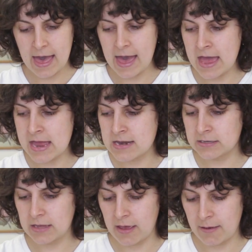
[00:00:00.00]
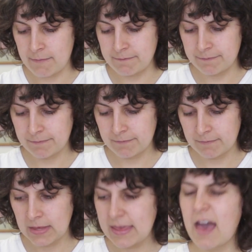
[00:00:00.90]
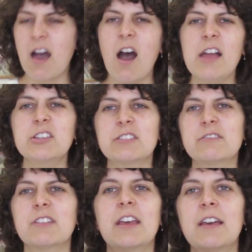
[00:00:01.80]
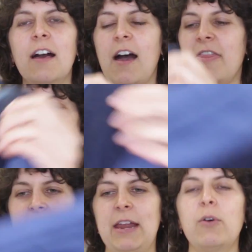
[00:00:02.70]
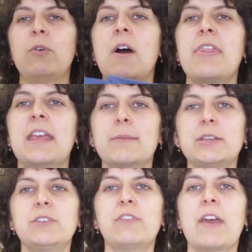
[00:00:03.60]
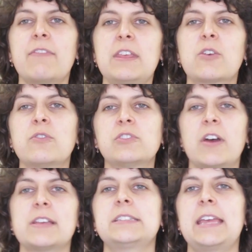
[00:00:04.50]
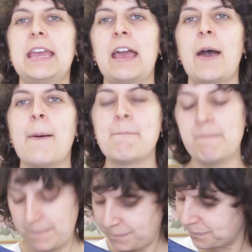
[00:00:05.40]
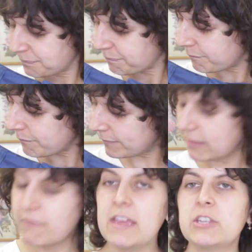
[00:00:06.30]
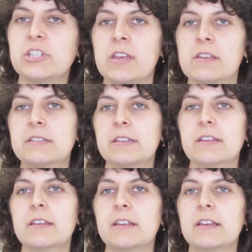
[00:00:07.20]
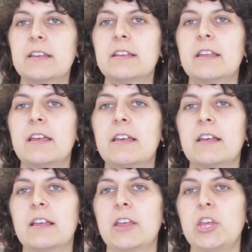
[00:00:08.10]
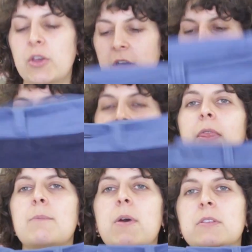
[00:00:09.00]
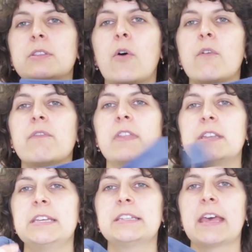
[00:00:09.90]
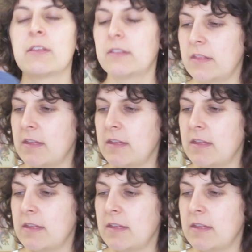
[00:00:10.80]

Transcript: And yeah, I think they're really cool. I think especially if you have these contrasting features, you kind of make the most of the details.